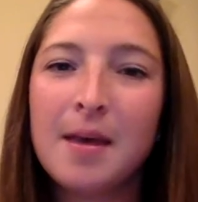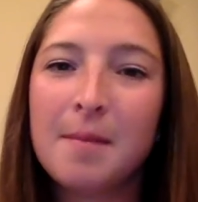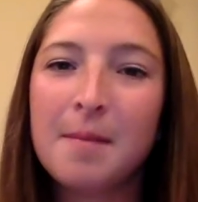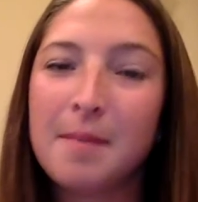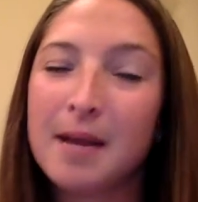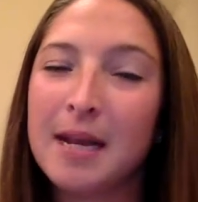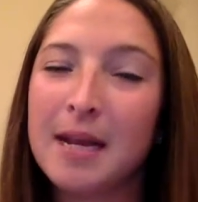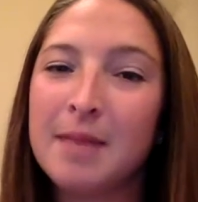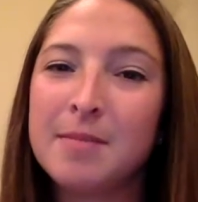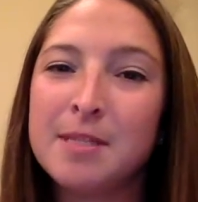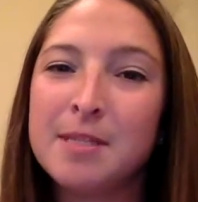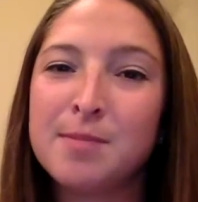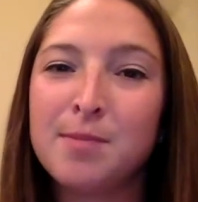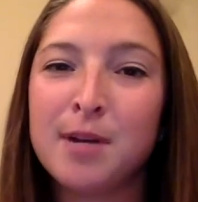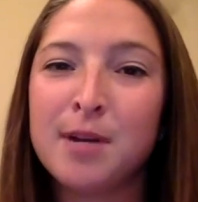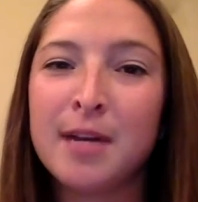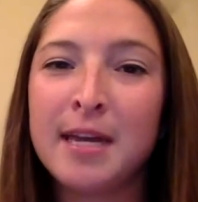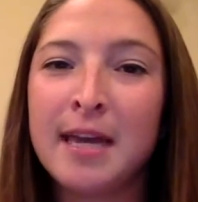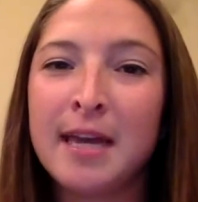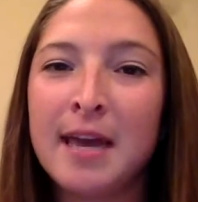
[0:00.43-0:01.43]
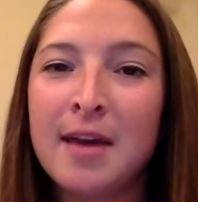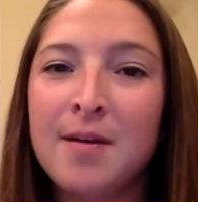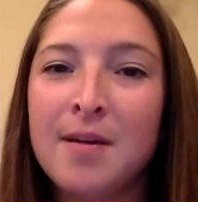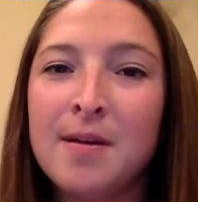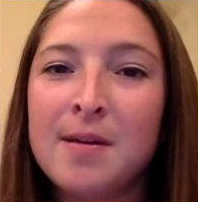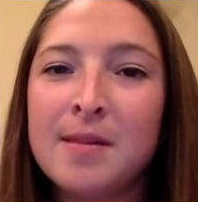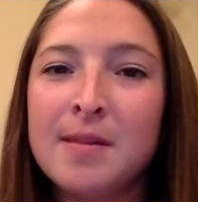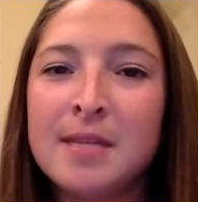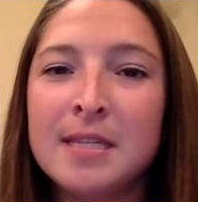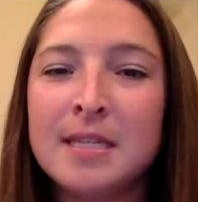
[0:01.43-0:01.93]
My name is Brittany Gale,
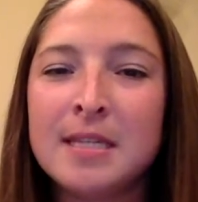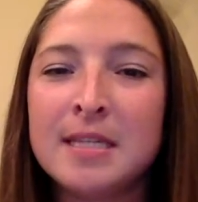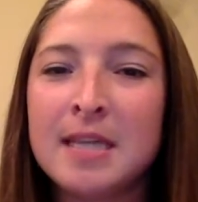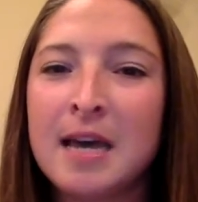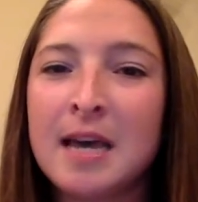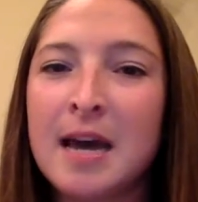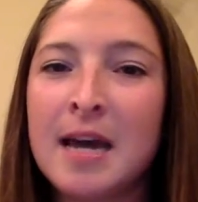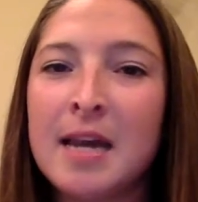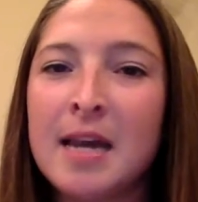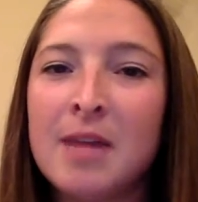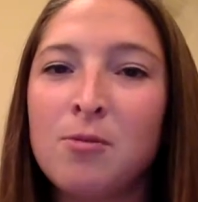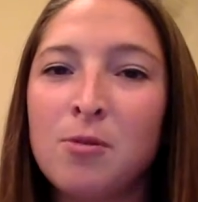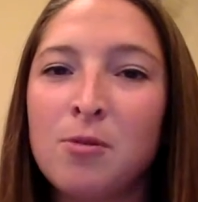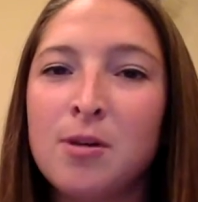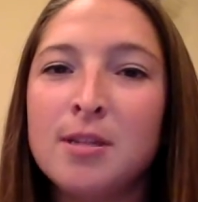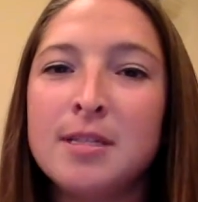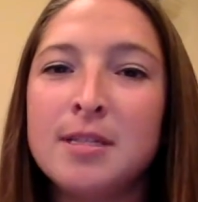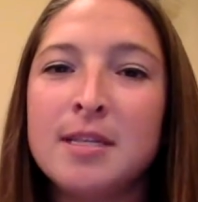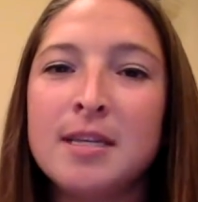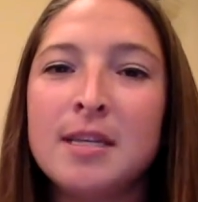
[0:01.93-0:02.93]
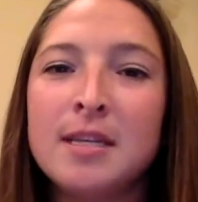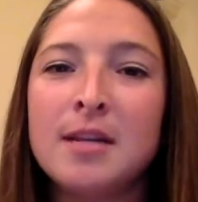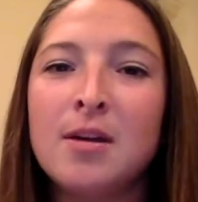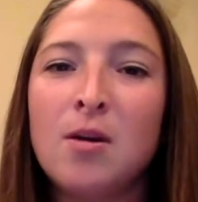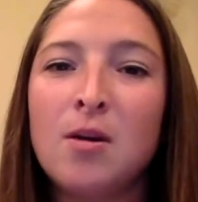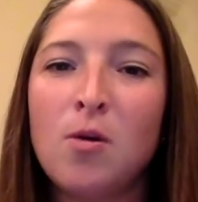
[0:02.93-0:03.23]
and this is the Heidi Roizen